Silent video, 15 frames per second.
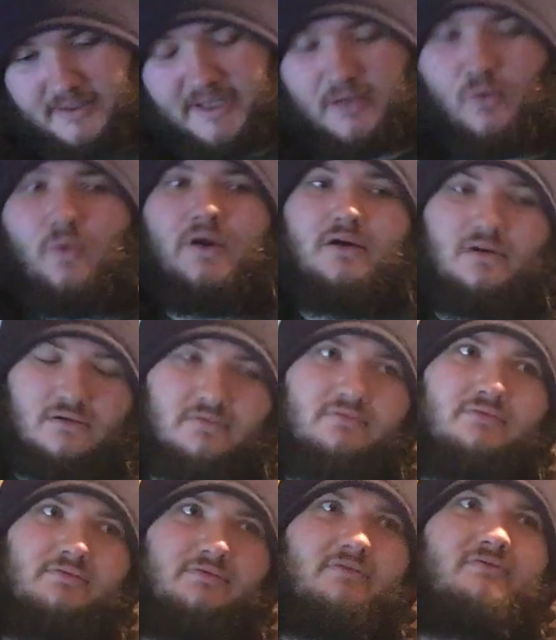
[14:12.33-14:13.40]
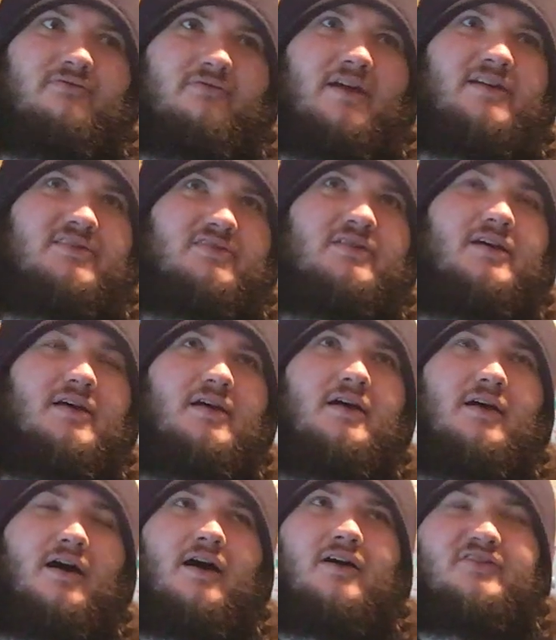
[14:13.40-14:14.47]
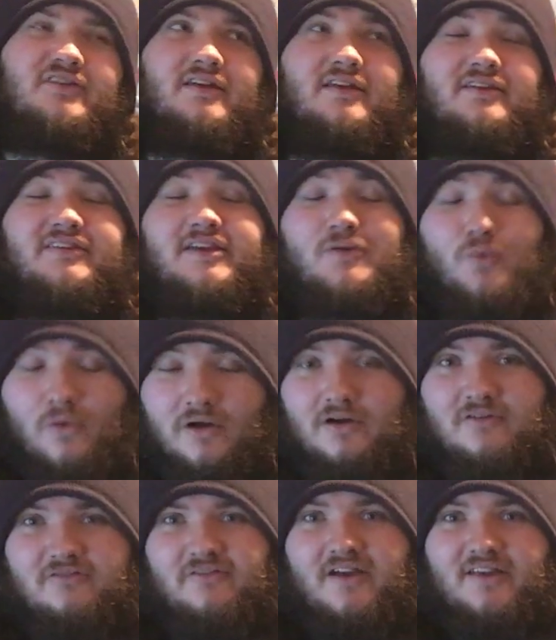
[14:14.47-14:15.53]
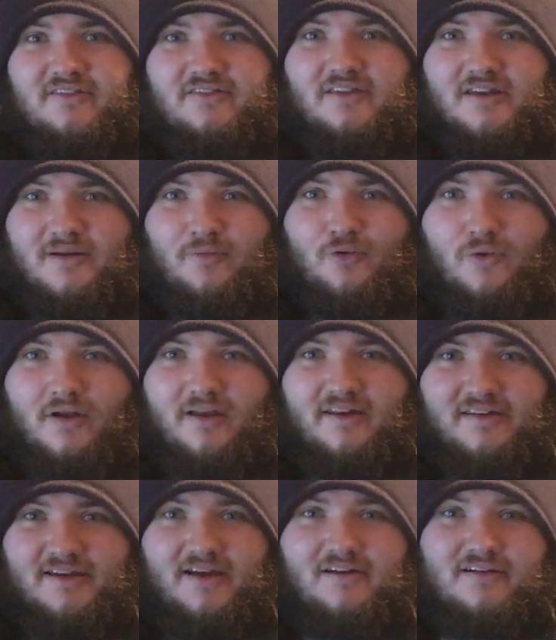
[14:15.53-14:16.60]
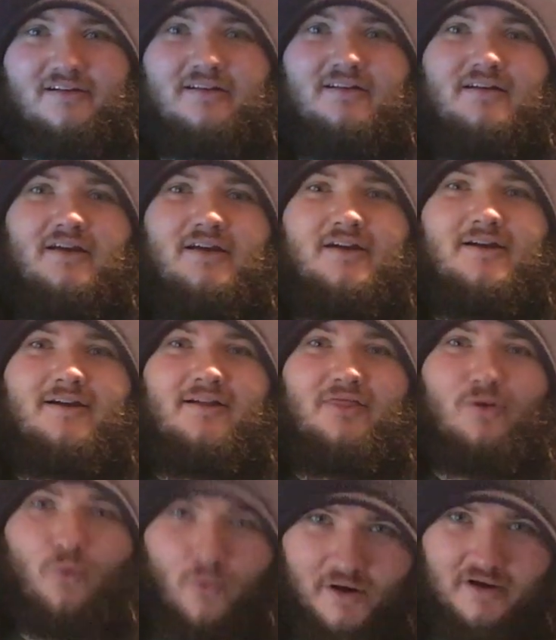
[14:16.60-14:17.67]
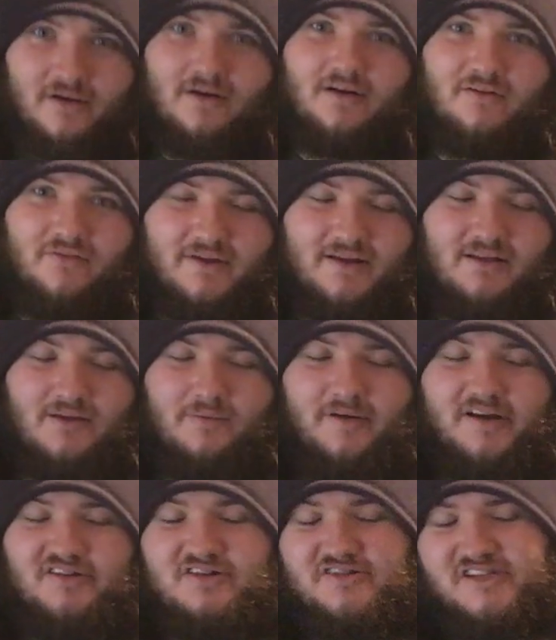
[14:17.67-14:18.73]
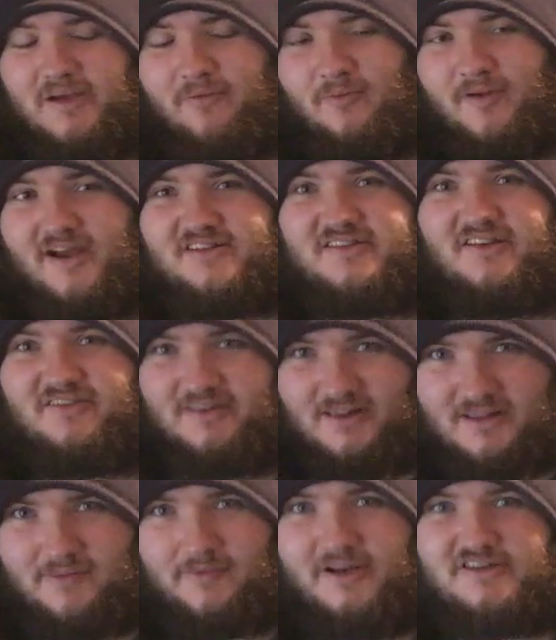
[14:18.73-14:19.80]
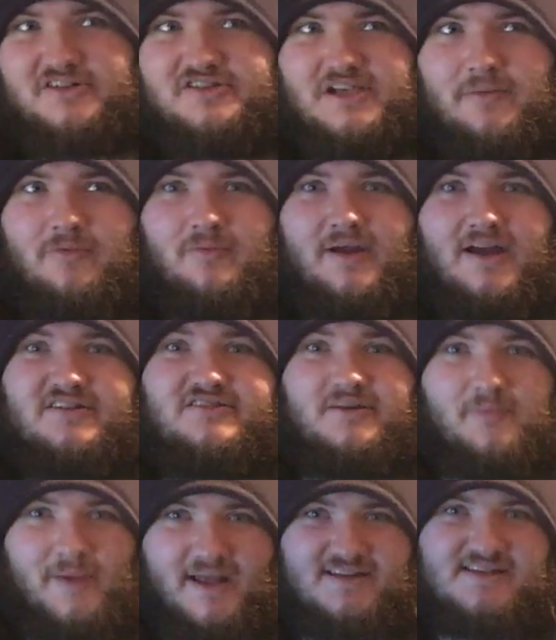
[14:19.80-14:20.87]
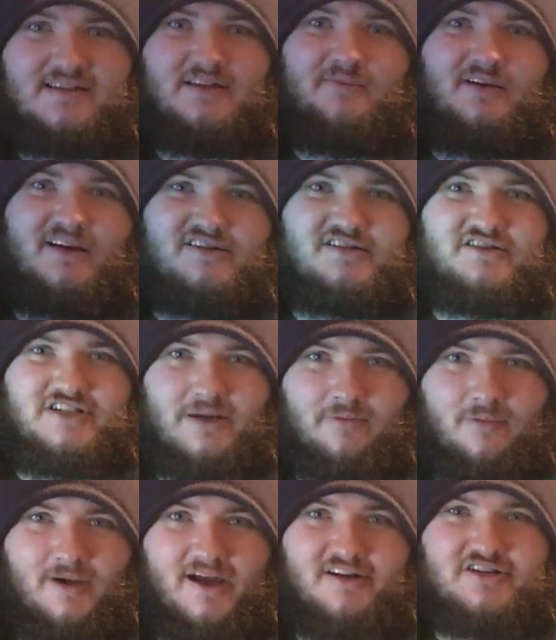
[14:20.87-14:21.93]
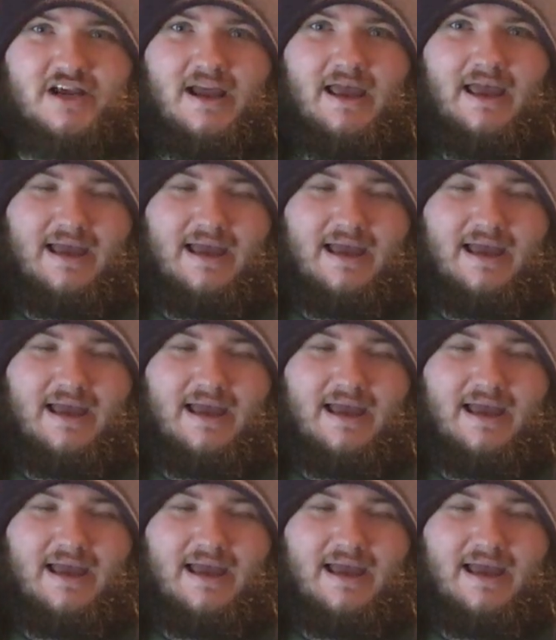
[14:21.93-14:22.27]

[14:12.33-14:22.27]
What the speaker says: he will face, I'll say this, he will face the number 1 contender, the winner of the Elimination Chamber match, as the Elimination Chamber match, the men's Elimination Chamber match